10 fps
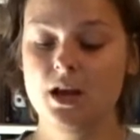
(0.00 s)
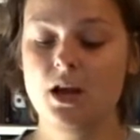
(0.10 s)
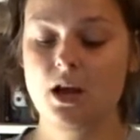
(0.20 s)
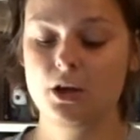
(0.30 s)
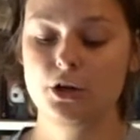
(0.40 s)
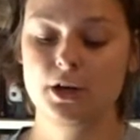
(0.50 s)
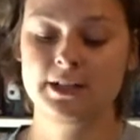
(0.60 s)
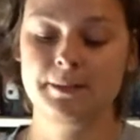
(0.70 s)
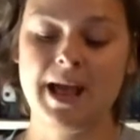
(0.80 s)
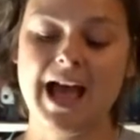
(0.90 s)
a girl
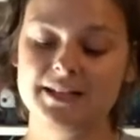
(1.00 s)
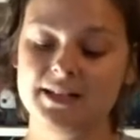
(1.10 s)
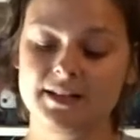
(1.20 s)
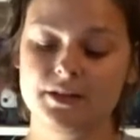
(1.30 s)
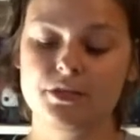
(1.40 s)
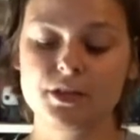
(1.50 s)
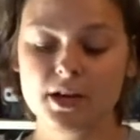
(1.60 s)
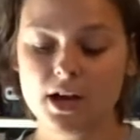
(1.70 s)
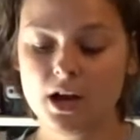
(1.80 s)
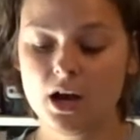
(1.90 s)
named Adeline
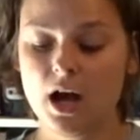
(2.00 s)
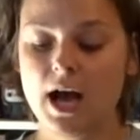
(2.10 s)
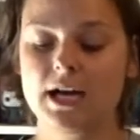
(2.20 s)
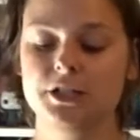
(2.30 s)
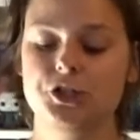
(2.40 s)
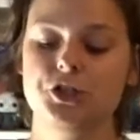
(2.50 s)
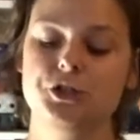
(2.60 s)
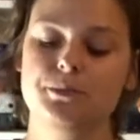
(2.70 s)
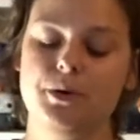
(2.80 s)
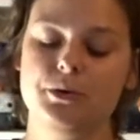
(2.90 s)
Theta, and she's
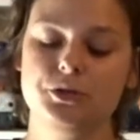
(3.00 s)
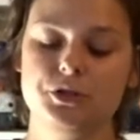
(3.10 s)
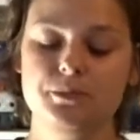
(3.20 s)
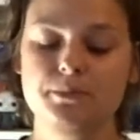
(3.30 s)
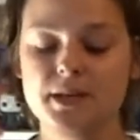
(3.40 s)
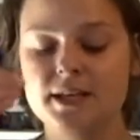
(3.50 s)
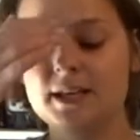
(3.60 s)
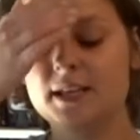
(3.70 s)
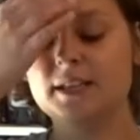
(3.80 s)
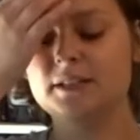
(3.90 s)
supposed to
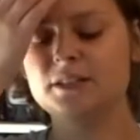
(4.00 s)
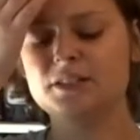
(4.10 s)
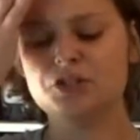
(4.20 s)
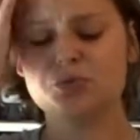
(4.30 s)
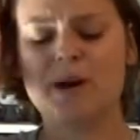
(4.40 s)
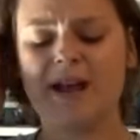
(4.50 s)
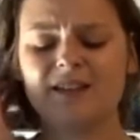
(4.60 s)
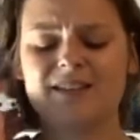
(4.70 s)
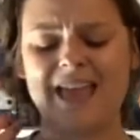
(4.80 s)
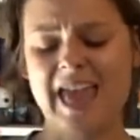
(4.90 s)
be in this
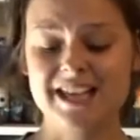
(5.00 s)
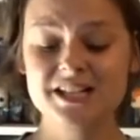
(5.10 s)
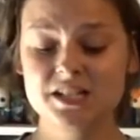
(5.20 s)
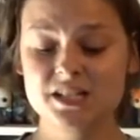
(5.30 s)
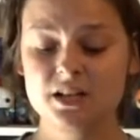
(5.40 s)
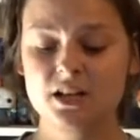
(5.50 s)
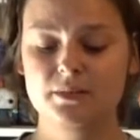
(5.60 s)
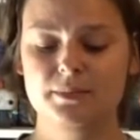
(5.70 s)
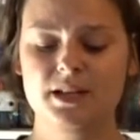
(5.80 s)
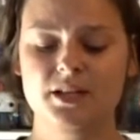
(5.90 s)
rank 8,
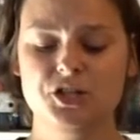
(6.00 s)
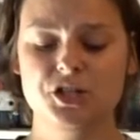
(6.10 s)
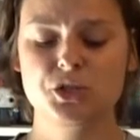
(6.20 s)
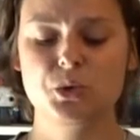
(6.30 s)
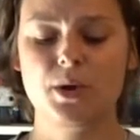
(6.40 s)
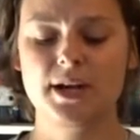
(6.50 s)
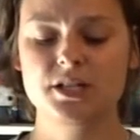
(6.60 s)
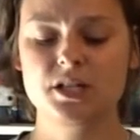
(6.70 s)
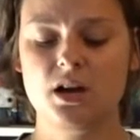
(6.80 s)
meaning she's quite